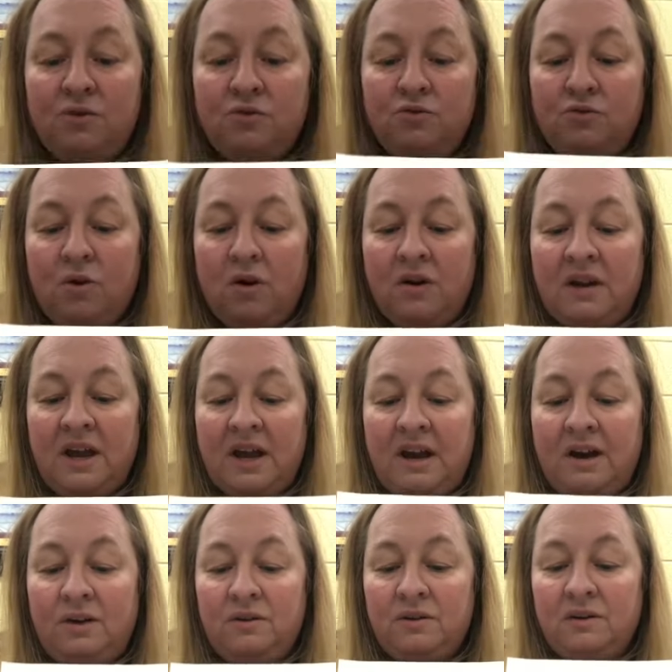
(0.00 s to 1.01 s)
drawn
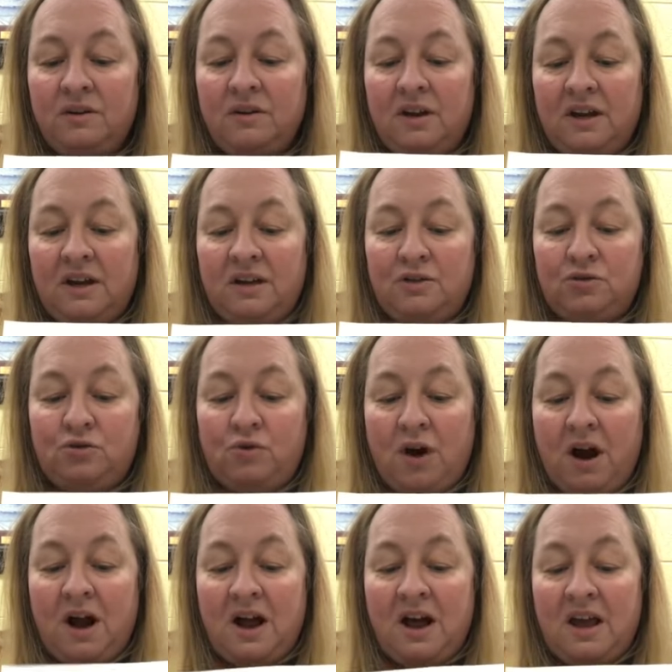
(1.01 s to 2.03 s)
out like a
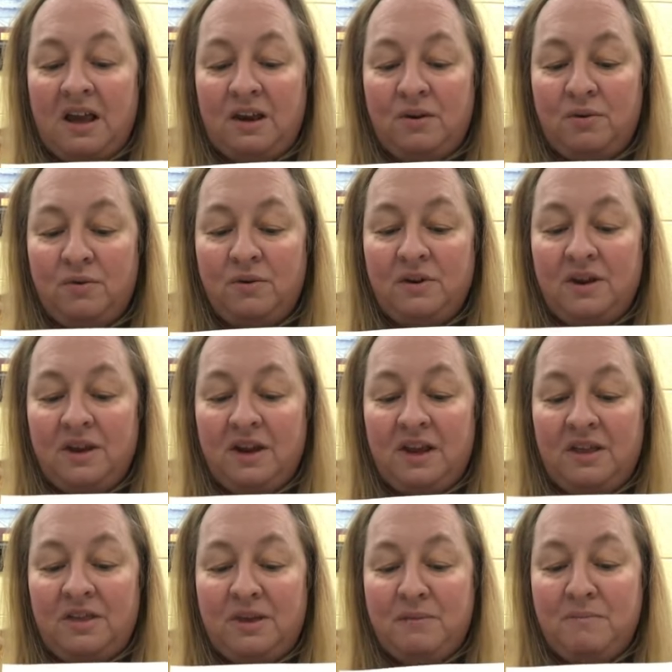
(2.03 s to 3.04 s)
triangle
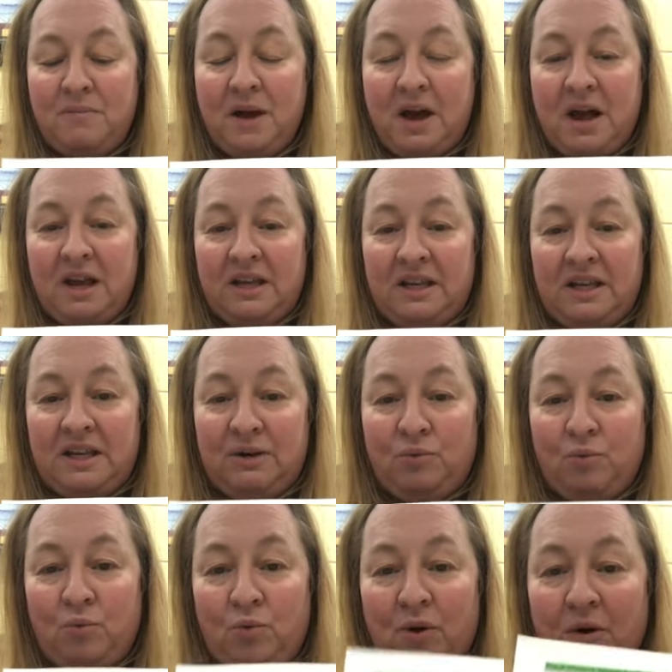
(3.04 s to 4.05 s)
and then painted
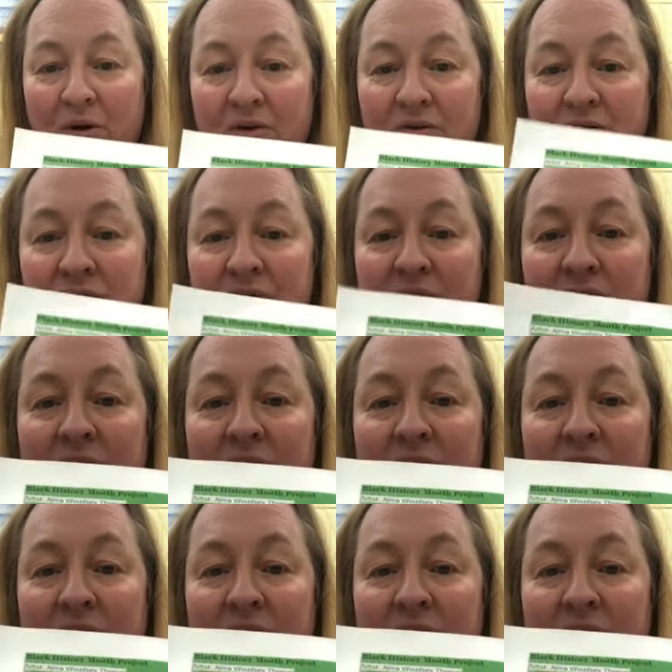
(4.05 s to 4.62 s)
and worked